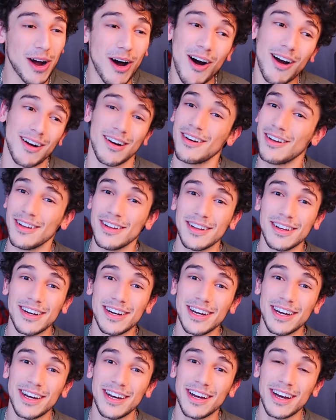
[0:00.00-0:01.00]
Carl,
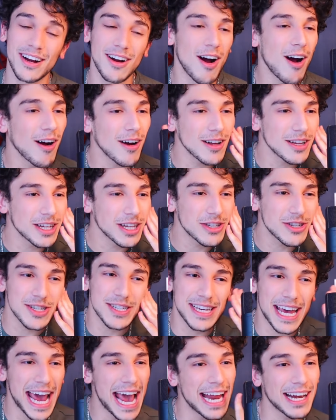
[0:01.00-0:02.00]
you
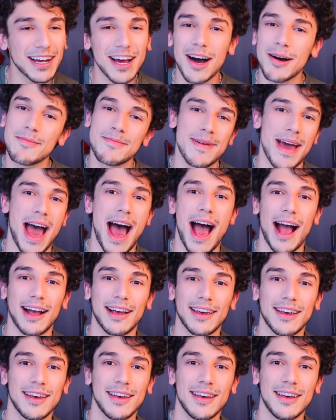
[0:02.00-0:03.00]
just can't come
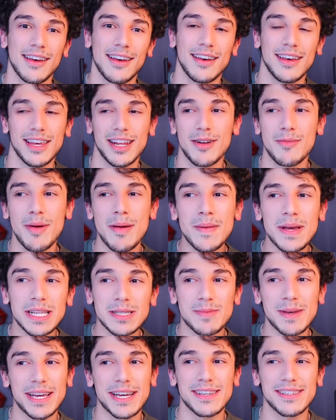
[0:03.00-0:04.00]
back. You know, maybe
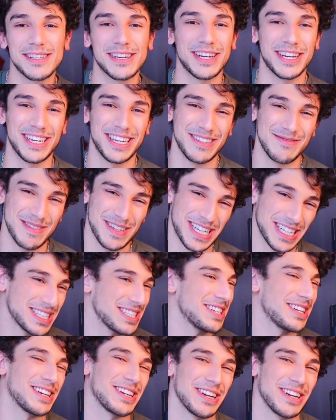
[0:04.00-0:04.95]
it's because